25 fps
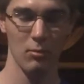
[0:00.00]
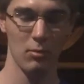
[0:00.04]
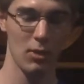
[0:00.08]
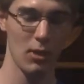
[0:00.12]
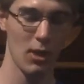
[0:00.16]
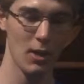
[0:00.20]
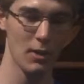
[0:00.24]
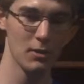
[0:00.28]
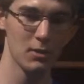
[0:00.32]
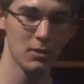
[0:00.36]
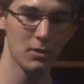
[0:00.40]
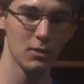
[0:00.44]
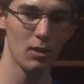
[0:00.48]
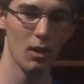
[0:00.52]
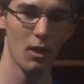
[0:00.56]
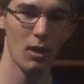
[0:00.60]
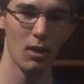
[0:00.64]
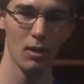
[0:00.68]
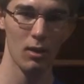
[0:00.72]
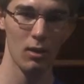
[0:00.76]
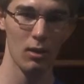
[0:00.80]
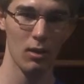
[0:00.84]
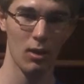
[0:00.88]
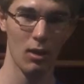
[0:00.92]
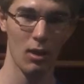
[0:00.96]
Plus,
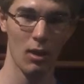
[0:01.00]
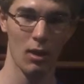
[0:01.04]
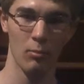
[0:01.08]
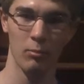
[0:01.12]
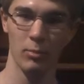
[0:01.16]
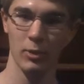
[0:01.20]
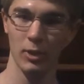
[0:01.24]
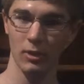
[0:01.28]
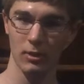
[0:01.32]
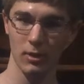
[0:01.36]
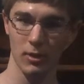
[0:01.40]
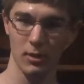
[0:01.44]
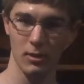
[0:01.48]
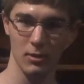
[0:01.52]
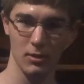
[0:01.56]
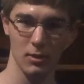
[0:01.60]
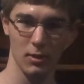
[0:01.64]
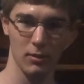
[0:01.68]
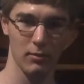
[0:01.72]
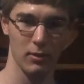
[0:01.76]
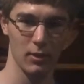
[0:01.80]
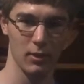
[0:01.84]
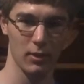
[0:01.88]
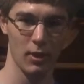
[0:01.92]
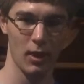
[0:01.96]
the builders
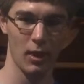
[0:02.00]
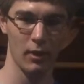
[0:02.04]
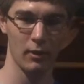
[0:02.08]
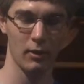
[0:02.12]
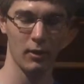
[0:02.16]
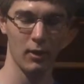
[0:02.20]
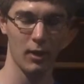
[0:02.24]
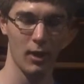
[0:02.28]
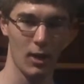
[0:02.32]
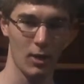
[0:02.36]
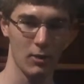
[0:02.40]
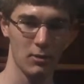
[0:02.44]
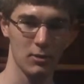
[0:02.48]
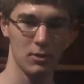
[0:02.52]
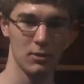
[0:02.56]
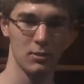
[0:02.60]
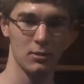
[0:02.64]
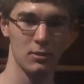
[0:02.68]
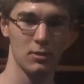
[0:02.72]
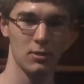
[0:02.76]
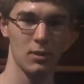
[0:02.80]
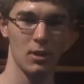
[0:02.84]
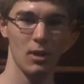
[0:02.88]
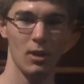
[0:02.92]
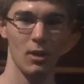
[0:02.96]
of the concrete
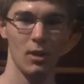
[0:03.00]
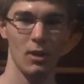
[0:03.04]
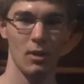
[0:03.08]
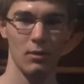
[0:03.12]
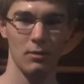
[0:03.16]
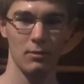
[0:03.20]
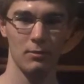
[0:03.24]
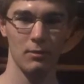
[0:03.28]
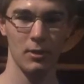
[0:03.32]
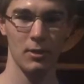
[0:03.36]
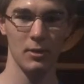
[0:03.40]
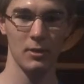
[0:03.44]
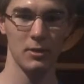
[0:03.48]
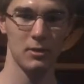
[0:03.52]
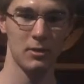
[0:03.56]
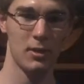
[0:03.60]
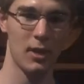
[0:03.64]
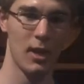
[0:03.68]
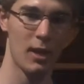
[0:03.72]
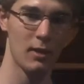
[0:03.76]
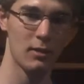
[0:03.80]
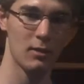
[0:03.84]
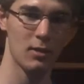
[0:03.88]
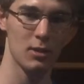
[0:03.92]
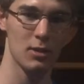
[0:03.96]
houses first
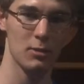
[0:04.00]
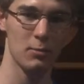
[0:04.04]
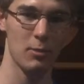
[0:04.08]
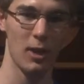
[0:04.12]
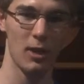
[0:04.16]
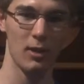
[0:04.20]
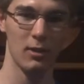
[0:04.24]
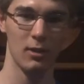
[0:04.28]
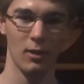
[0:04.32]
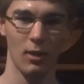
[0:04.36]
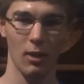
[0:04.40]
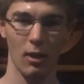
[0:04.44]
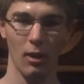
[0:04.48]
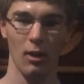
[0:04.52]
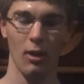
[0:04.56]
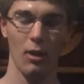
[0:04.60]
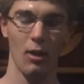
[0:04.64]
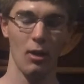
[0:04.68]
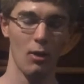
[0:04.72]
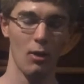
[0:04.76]
had to spend